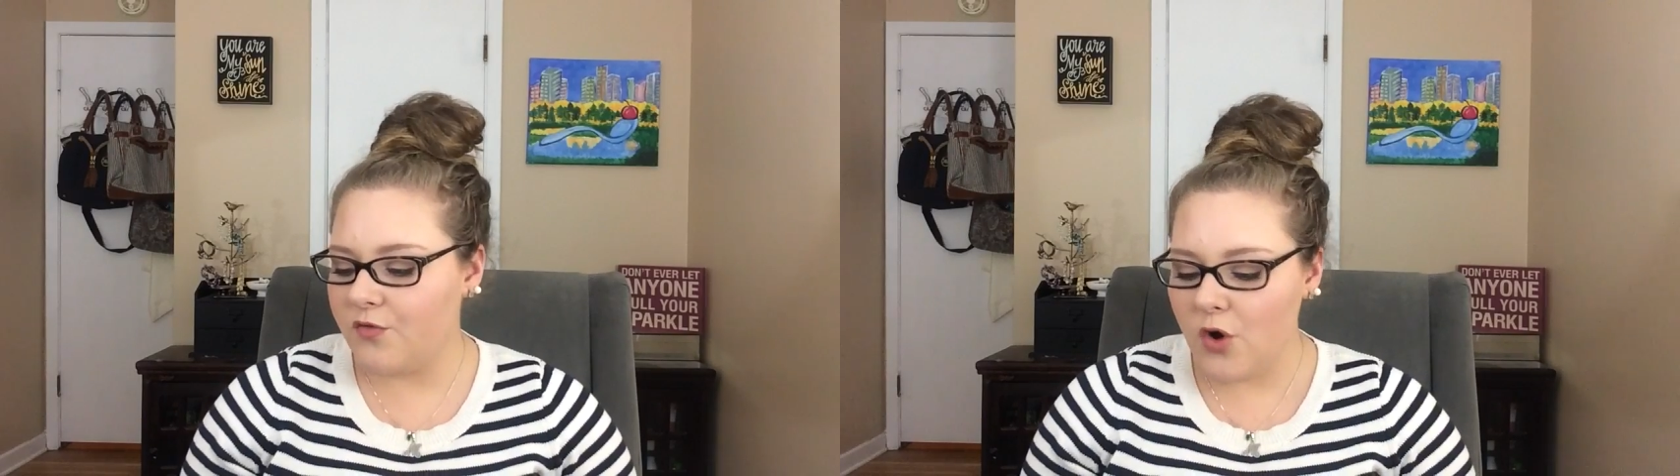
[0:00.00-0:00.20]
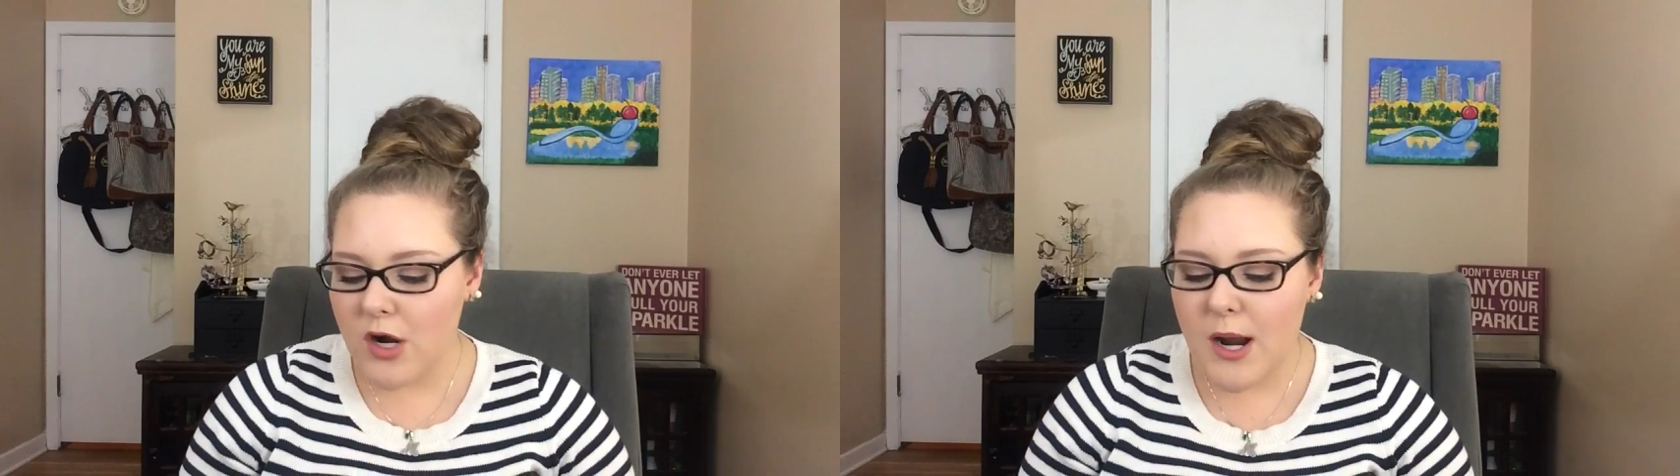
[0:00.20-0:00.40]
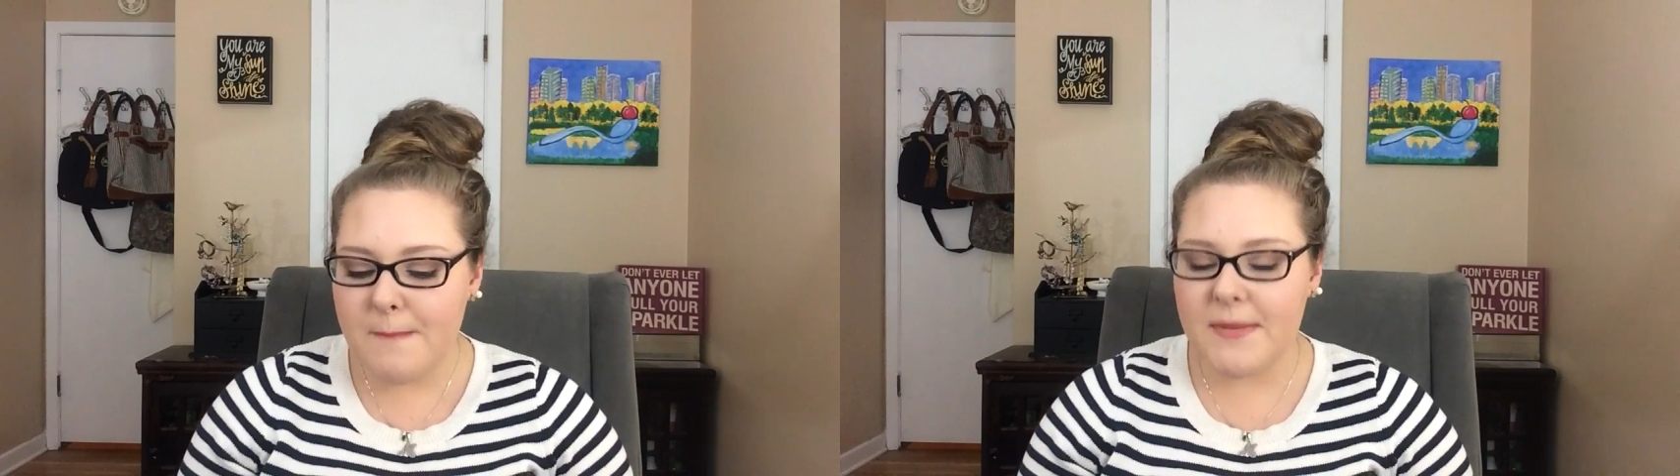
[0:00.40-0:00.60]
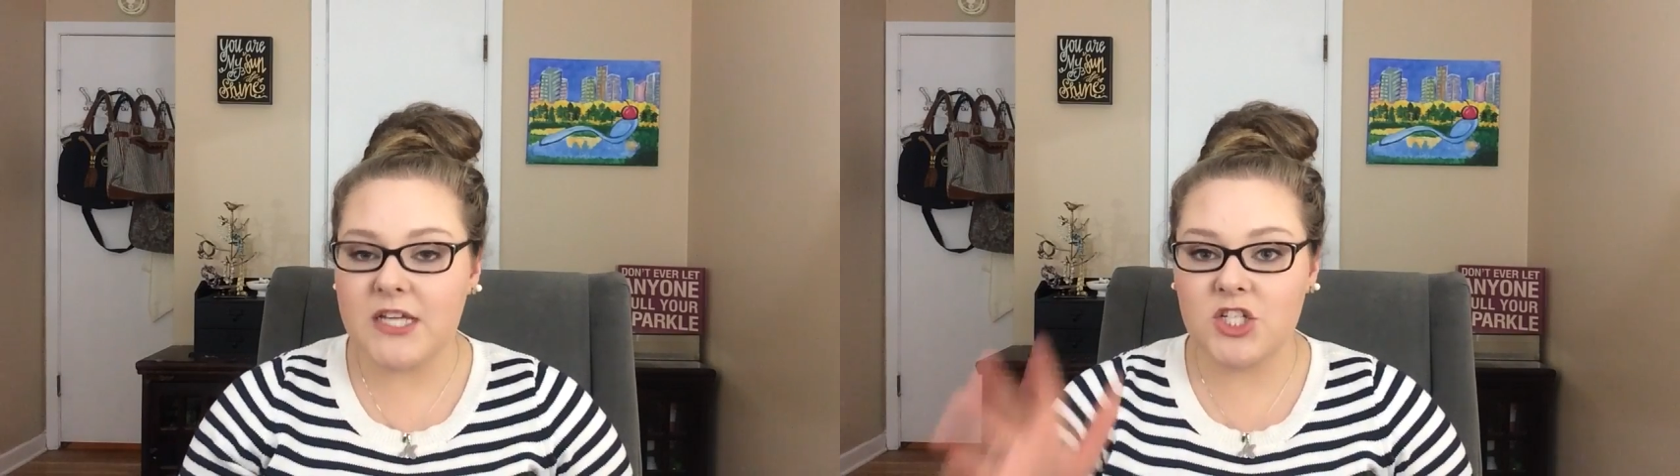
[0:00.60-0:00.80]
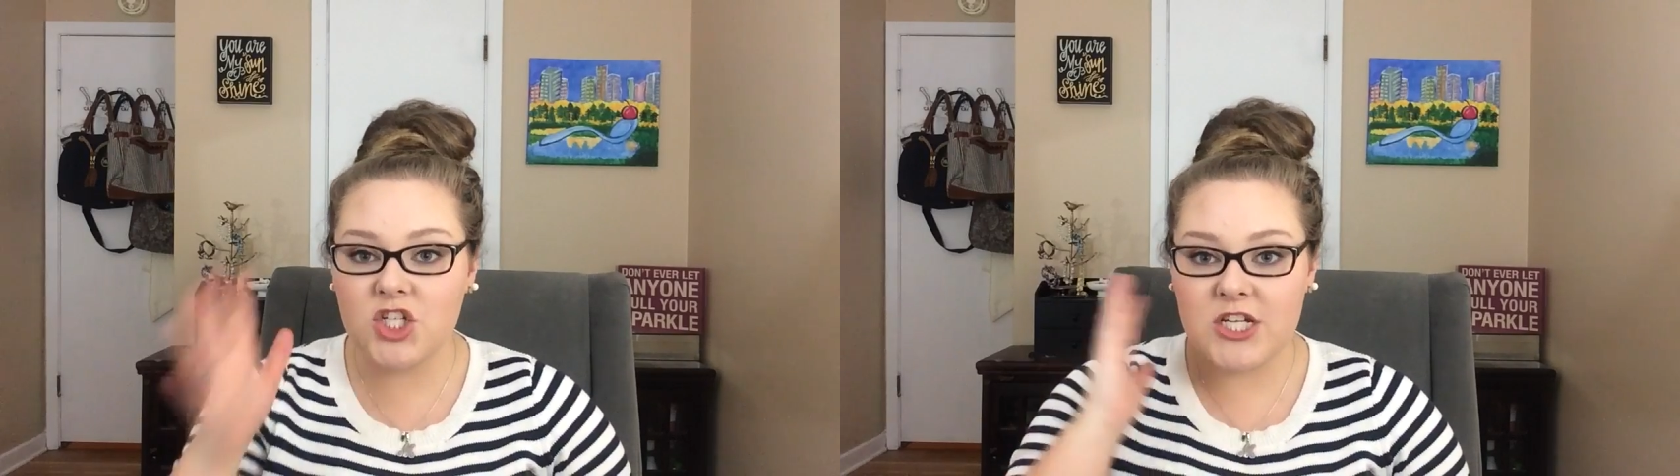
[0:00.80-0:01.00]
for
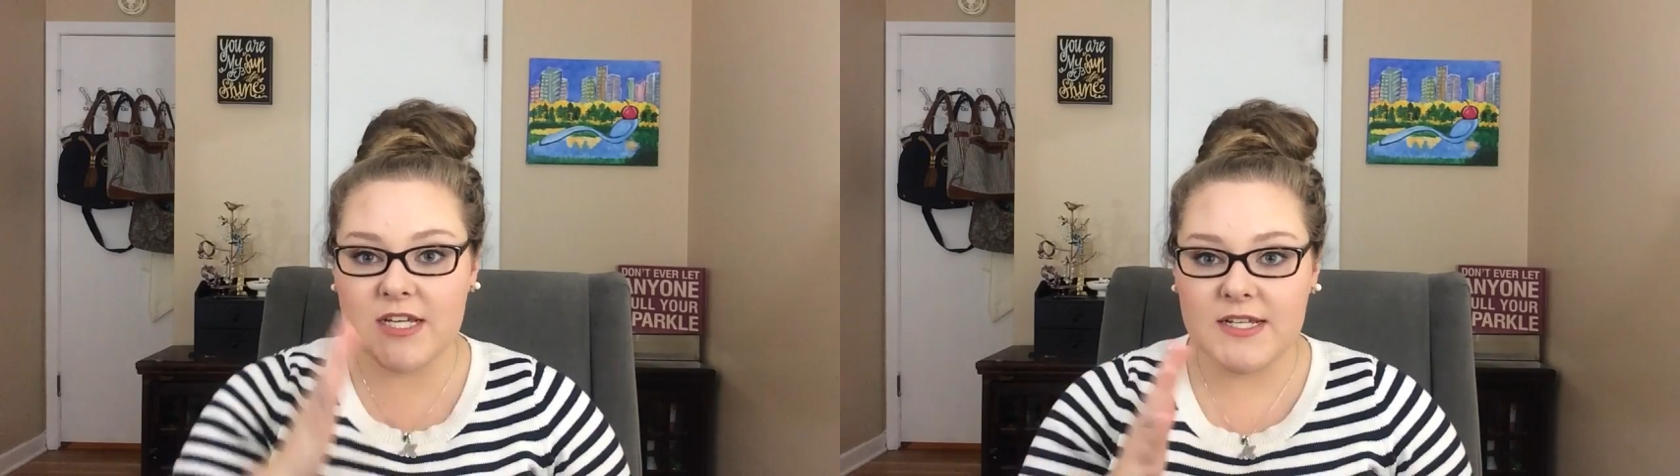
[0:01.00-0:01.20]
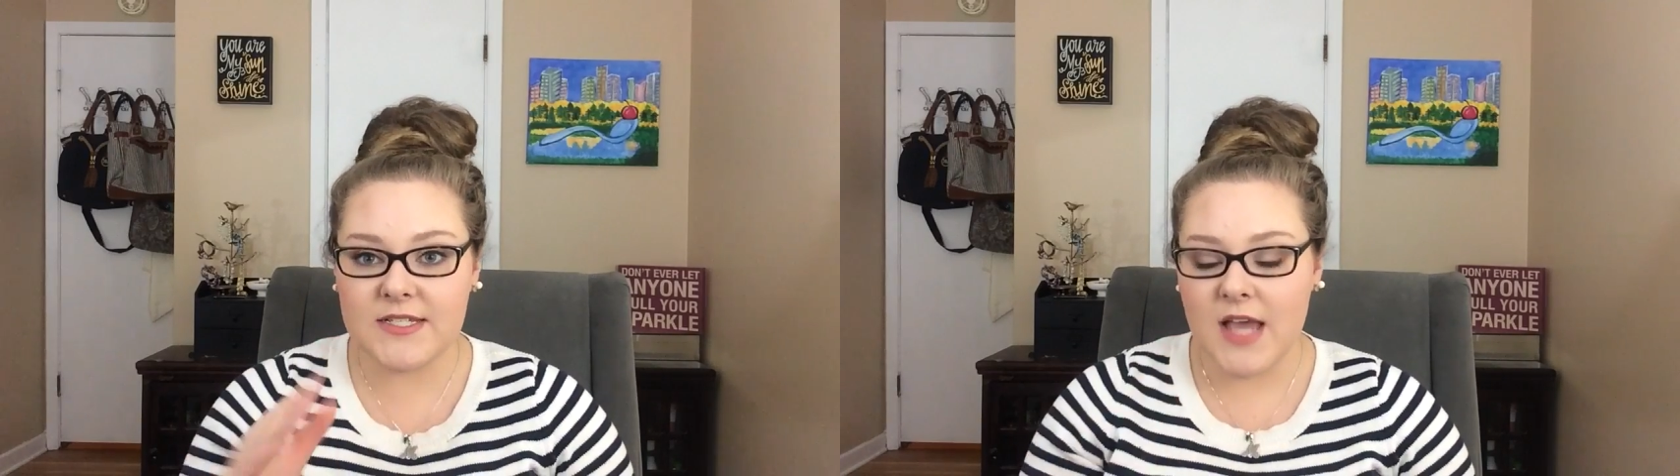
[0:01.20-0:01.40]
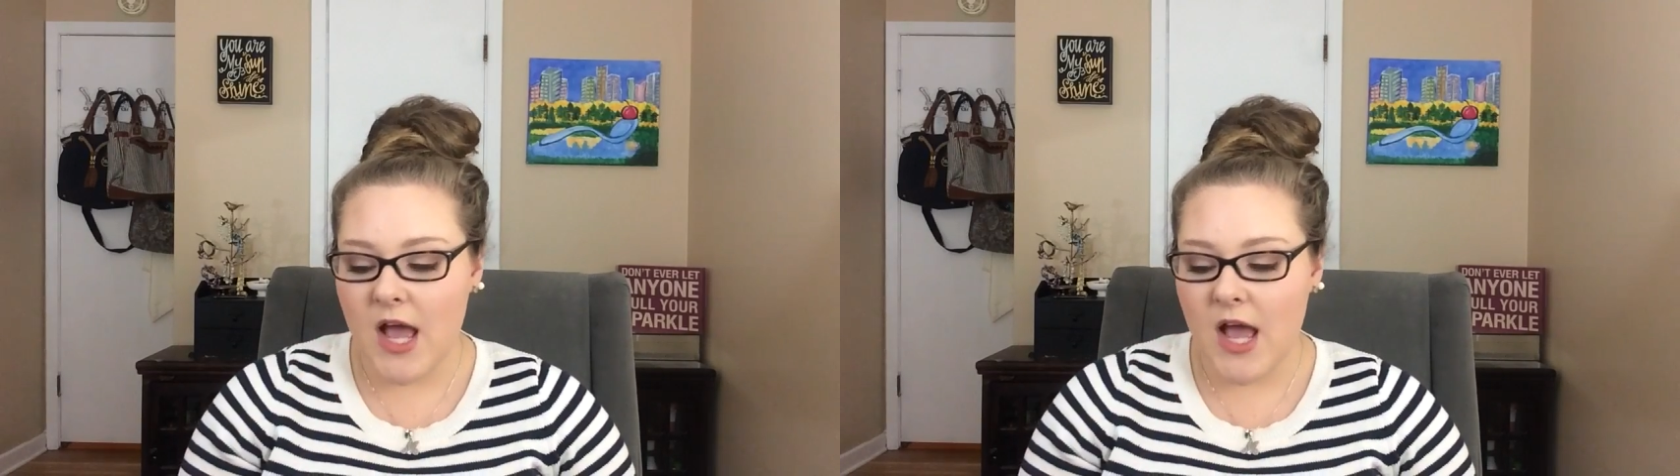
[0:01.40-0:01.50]
my cheeks,